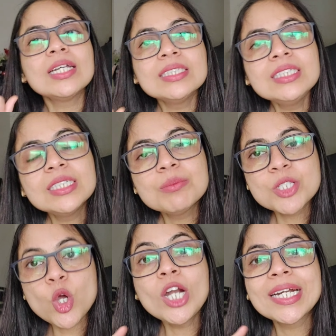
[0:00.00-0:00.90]
Another term
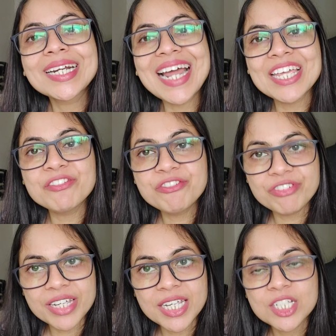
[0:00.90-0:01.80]
is called
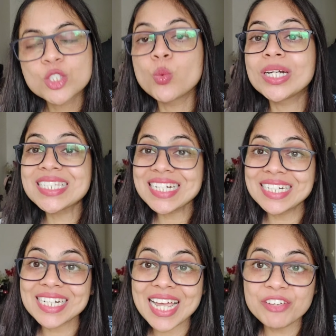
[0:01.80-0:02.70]
driveway. So what is
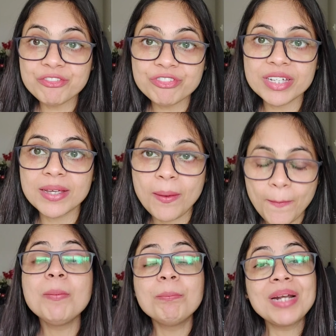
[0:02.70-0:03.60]
a driveway?
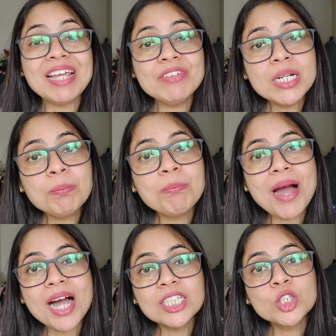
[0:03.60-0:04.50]
A private
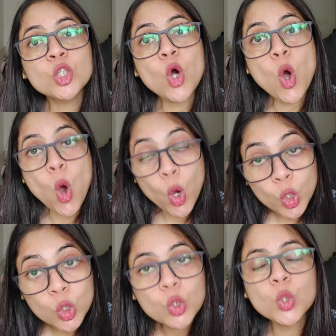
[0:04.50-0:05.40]
path
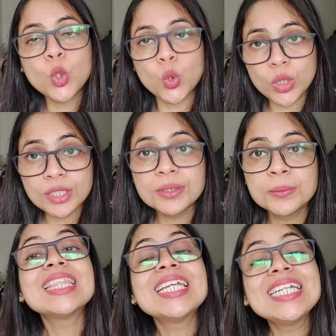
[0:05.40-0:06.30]
or road
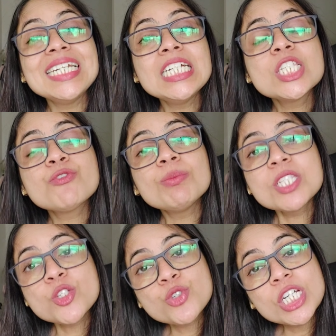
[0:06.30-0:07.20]
that leads from
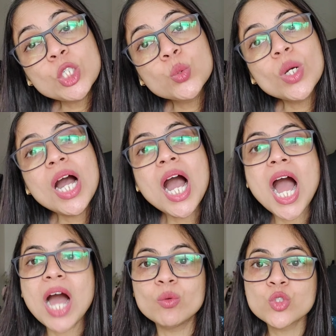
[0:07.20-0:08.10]
the street to a
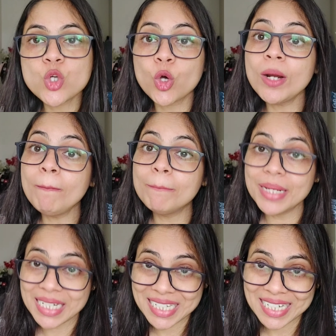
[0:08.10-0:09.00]
house or a
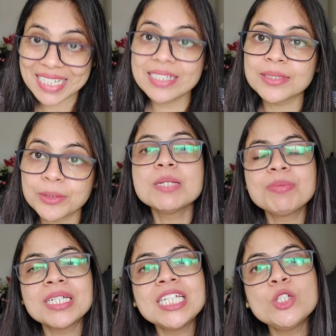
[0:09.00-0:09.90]
building,
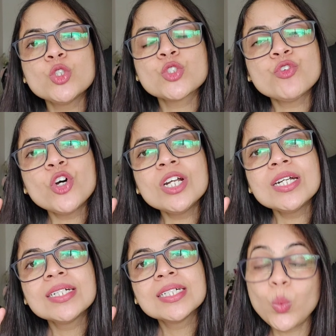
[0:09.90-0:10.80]
typically used for
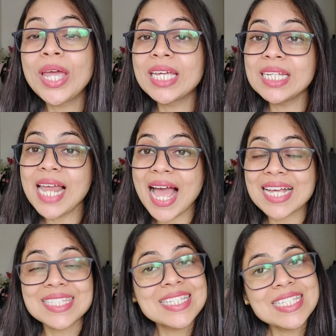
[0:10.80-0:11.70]
vehicle
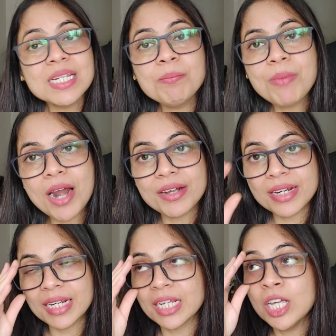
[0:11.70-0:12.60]
access and
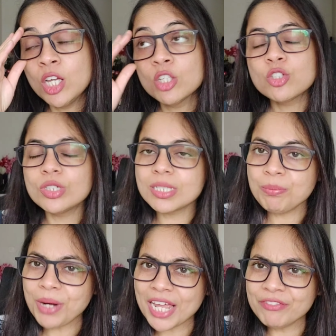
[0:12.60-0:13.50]
parking. So it's
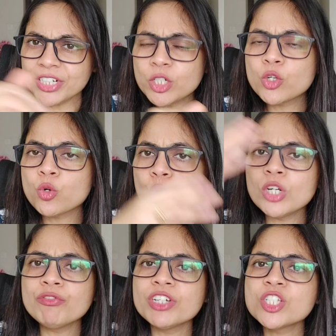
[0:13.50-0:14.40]
a private
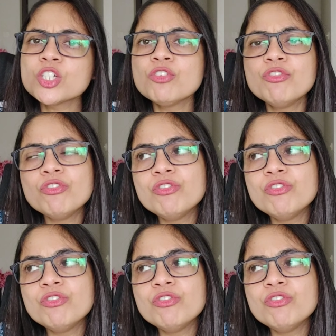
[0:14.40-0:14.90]
road which